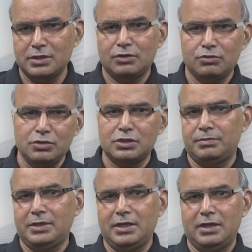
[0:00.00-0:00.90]
and rules of
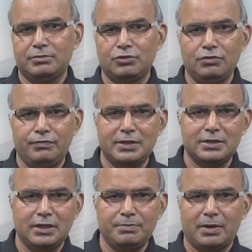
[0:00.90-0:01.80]
the game through
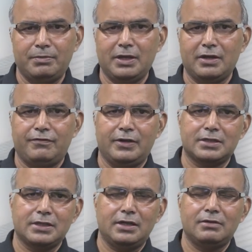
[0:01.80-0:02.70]
which the public
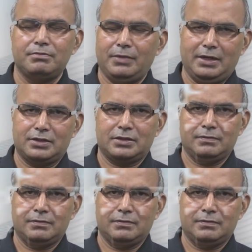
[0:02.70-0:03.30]
affairs are managed.